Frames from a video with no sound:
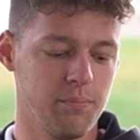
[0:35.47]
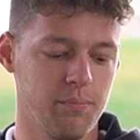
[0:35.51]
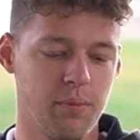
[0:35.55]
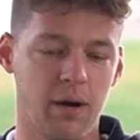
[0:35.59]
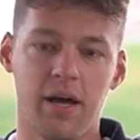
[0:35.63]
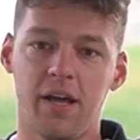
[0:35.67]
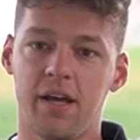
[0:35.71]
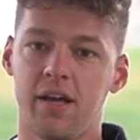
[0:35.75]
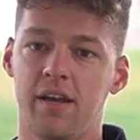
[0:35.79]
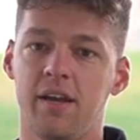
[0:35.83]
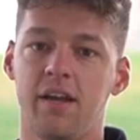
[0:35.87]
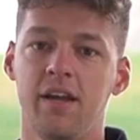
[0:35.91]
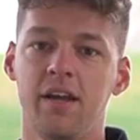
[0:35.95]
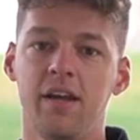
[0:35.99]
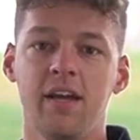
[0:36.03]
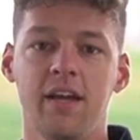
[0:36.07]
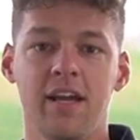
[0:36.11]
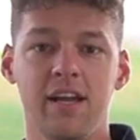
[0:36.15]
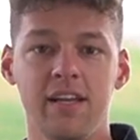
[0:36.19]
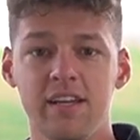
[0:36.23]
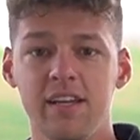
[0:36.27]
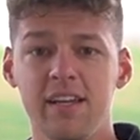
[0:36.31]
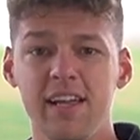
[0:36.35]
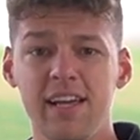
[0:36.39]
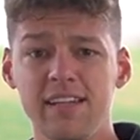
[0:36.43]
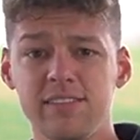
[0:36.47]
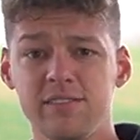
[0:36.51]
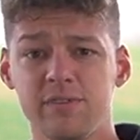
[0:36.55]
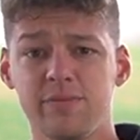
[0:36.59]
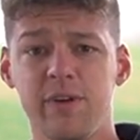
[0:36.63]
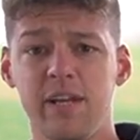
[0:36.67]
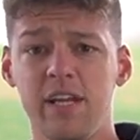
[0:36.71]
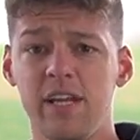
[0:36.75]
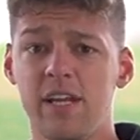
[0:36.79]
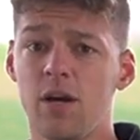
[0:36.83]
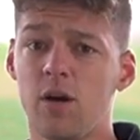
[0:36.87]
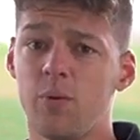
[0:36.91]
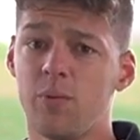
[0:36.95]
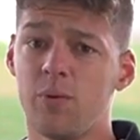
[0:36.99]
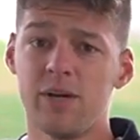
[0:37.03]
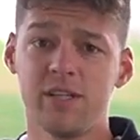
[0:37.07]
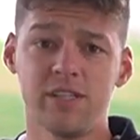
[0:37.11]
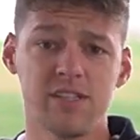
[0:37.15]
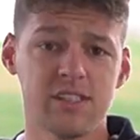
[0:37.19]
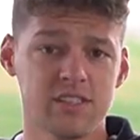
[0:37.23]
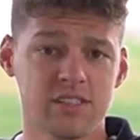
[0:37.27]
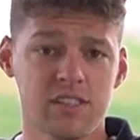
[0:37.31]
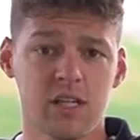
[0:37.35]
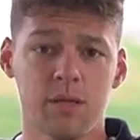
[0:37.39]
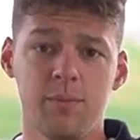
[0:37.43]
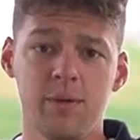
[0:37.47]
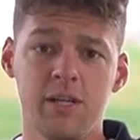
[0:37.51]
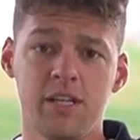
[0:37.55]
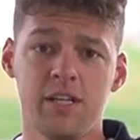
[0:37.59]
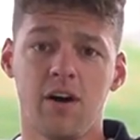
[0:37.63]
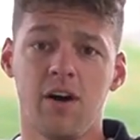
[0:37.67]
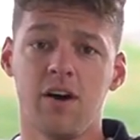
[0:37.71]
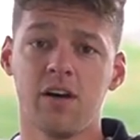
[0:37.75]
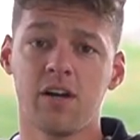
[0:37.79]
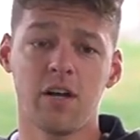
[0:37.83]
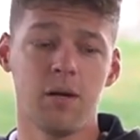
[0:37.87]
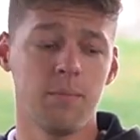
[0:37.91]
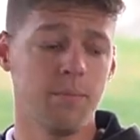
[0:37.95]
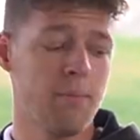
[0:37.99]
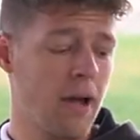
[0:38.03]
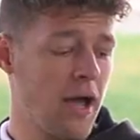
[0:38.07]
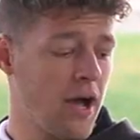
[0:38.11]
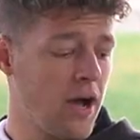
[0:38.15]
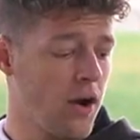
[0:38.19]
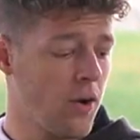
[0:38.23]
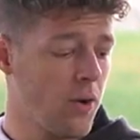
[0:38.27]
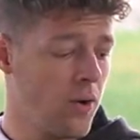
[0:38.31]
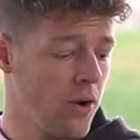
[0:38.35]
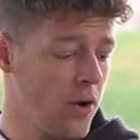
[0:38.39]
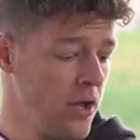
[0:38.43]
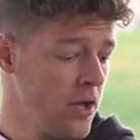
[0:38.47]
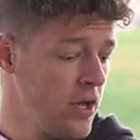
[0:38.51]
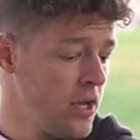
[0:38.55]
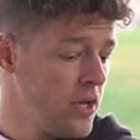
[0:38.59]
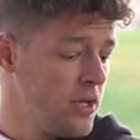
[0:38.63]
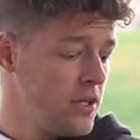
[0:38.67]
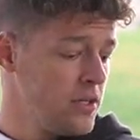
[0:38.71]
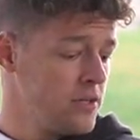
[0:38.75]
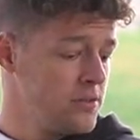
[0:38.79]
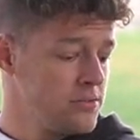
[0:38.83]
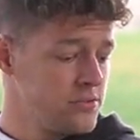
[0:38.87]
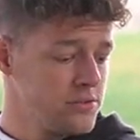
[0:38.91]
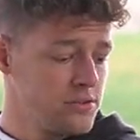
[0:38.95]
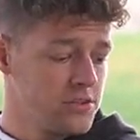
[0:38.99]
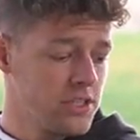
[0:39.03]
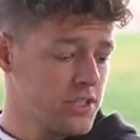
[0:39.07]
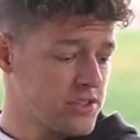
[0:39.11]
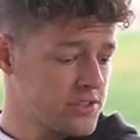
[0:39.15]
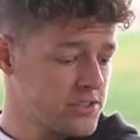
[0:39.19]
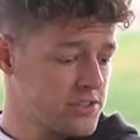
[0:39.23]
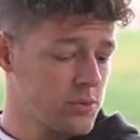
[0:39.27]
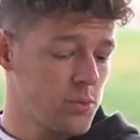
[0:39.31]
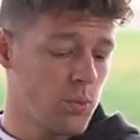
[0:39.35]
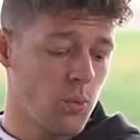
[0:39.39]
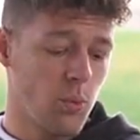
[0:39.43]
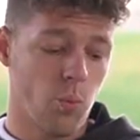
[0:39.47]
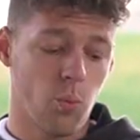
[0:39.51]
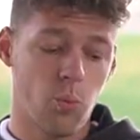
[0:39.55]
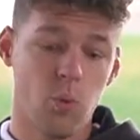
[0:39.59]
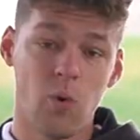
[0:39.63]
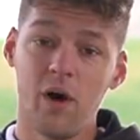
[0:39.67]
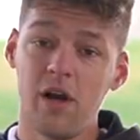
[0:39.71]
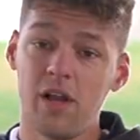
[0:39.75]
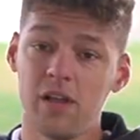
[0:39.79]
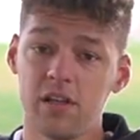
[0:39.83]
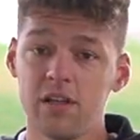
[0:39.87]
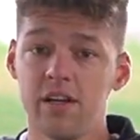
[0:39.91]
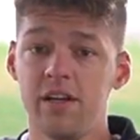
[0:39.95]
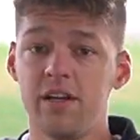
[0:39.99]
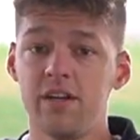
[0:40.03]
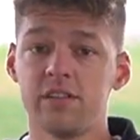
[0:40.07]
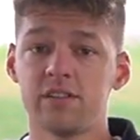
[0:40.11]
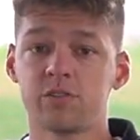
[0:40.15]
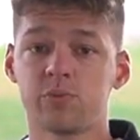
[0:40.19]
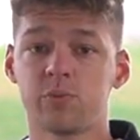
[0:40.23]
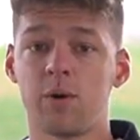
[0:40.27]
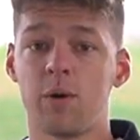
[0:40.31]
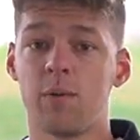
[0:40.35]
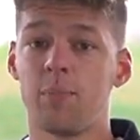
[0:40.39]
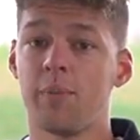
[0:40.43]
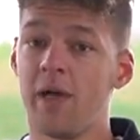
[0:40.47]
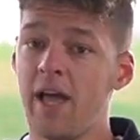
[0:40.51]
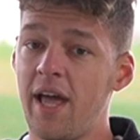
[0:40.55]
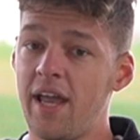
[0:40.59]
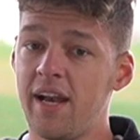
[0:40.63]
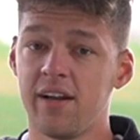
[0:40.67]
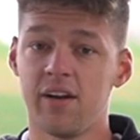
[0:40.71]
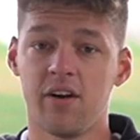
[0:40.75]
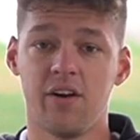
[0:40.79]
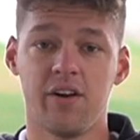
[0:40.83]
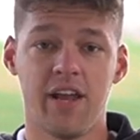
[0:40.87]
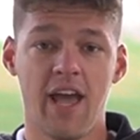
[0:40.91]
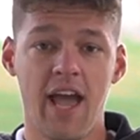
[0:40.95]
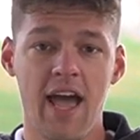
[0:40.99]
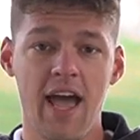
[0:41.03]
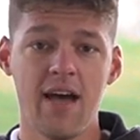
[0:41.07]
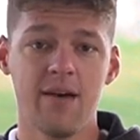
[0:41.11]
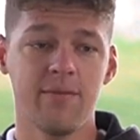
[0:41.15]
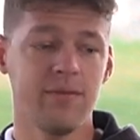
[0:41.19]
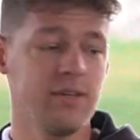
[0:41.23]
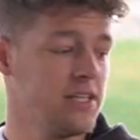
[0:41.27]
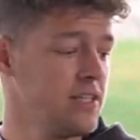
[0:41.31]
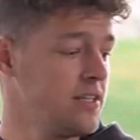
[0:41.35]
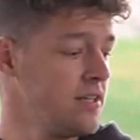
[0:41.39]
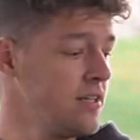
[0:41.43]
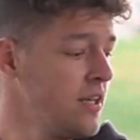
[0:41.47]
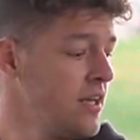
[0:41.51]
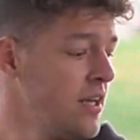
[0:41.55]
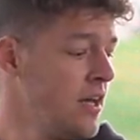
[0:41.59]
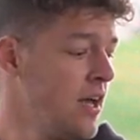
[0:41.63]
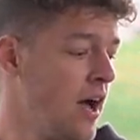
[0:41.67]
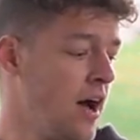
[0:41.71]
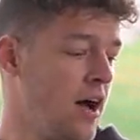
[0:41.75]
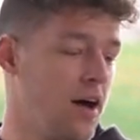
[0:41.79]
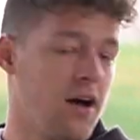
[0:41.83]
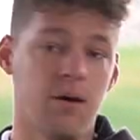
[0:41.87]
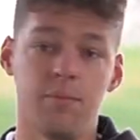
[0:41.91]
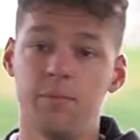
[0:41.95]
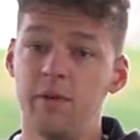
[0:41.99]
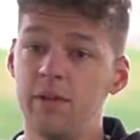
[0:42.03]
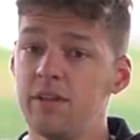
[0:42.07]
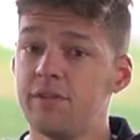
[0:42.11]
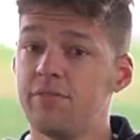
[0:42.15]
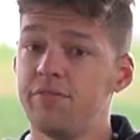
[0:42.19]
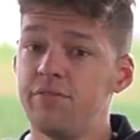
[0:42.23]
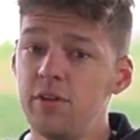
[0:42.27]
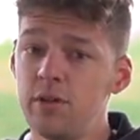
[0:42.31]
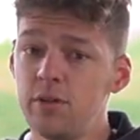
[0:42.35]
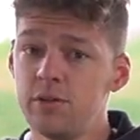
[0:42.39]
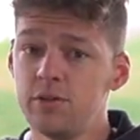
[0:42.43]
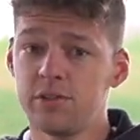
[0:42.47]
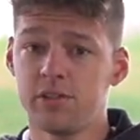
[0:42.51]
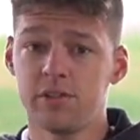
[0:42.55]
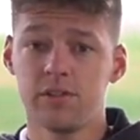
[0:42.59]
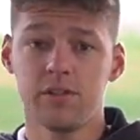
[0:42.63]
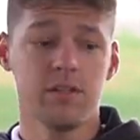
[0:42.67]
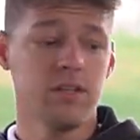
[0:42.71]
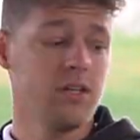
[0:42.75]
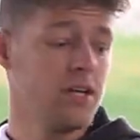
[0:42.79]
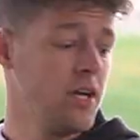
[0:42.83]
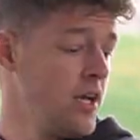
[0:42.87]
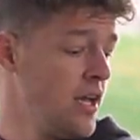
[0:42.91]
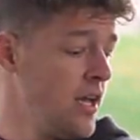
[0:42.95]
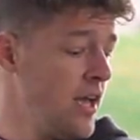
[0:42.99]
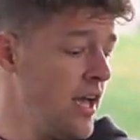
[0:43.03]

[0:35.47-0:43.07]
But in today's video, we're just going to be talking about just what litters we're planning on having in the future,